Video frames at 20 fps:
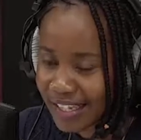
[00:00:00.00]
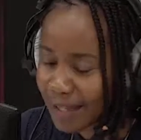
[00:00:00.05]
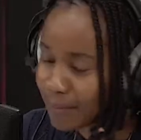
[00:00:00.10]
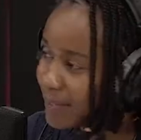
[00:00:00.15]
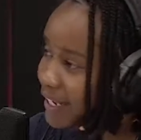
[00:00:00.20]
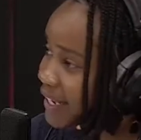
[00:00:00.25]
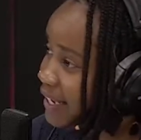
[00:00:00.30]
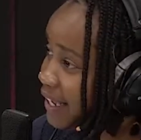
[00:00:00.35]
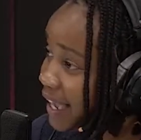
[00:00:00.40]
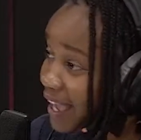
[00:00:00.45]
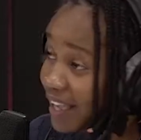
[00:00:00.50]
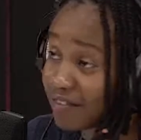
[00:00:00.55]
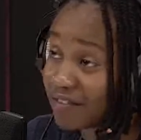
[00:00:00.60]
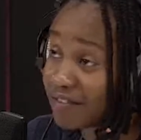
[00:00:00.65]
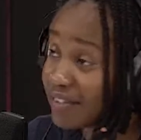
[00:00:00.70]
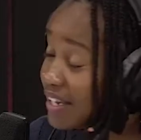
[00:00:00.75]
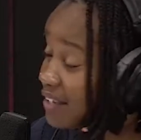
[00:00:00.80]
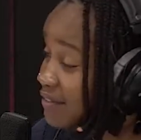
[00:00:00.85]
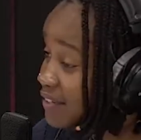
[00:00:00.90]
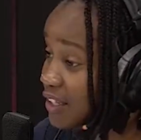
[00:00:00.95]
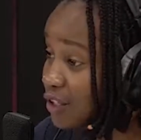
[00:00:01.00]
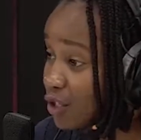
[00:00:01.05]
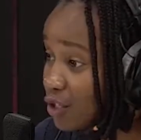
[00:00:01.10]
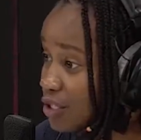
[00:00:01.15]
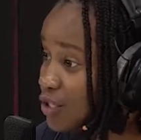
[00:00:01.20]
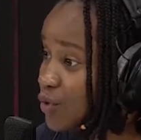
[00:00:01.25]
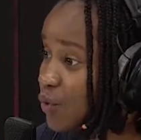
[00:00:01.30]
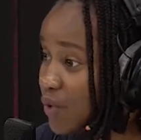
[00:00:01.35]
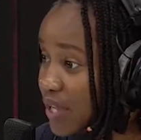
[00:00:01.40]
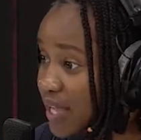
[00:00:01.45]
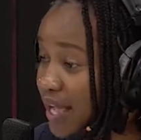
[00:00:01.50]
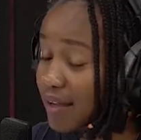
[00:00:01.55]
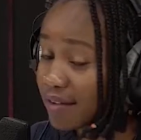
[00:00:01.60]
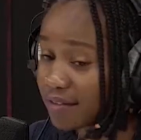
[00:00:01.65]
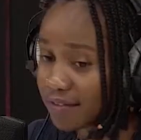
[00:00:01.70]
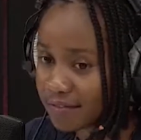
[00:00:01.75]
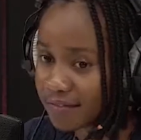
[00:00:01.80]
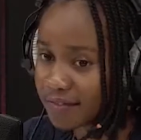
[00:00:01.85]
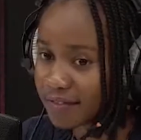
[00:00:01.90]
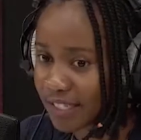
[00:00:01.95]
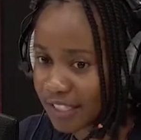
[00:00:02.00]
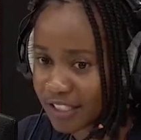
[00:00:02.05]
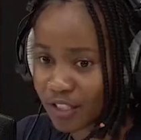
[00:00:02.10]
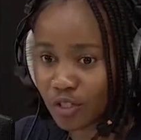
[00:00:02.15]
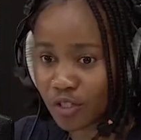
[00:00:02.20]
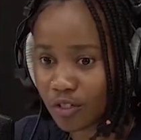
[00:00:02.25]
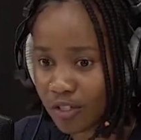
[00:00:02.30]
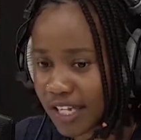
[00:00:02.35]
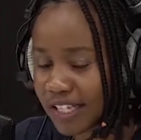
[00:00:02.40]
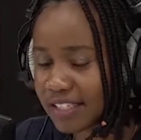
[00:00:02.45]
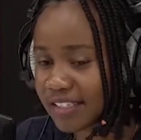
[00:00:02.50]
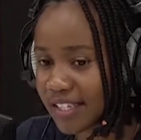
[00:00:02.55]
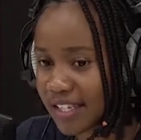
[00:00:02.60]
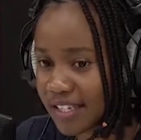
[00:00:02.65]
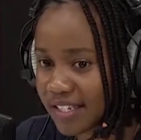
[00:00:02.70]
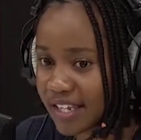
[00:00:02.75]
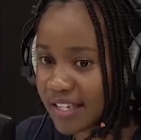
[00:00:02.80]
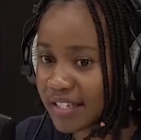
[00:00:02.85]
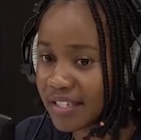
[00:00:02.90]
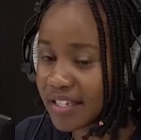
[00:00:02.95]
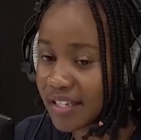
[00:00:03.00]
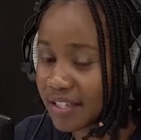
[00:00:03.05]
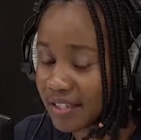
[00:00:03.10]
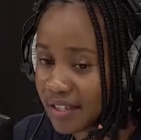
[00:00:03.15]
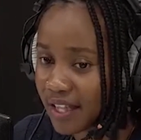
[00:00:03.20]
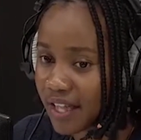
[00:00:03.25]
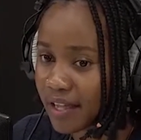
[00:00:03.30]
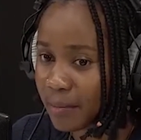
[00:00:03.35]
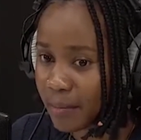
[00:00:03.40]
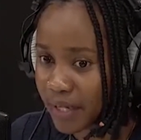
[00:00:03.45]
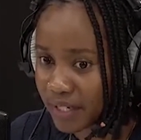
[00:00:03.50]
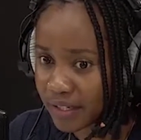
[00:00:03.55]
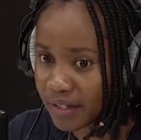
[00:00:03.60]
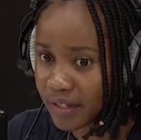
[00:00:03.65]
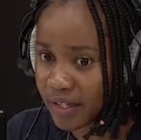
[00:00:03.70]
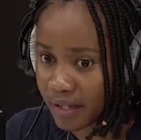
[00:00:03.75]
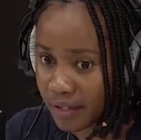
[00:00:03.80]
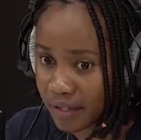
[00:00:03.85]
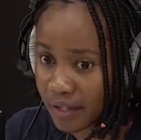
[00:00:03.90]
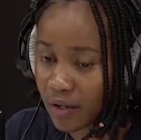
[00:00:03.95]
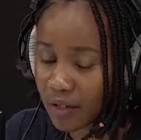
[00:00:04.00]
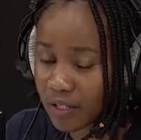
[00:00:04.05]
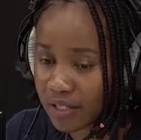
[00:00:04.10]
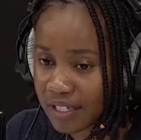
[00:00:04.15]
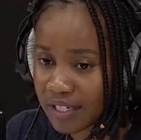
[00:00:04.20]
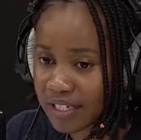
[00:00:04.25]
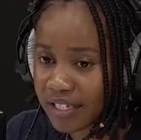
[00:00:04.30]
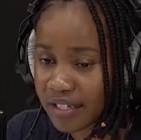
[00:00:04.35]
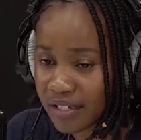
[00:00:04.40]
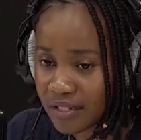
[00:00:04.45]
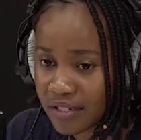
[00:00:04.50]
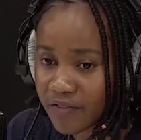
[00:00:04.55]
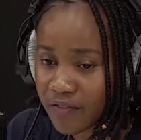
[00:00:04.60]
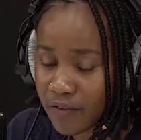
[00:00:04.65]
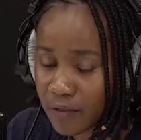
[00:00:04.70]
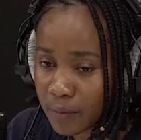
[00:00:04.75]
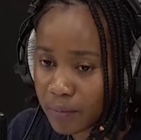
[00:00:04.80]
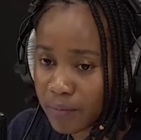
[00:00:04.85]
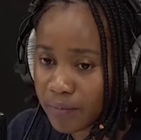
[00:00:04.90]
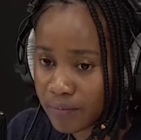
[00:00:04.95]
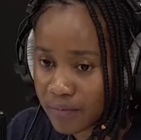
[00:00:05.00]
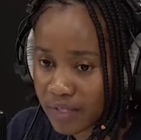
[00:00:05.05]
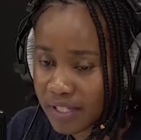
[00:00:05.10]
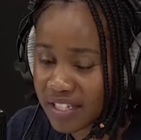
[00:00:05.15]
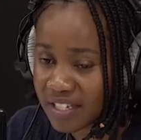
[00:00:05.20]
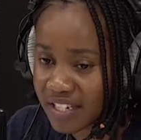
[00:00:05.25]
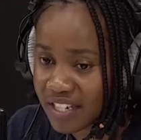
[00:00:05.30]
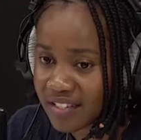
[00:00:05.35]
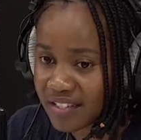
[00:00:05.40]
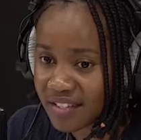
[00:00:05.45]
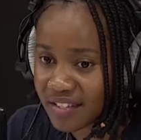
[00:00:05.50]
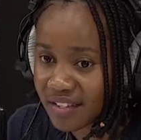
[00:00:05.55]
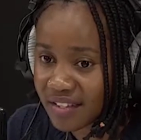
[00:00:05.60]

Mm. I'm like, I've never thought we have a strong accent until I met all the ladies from the States.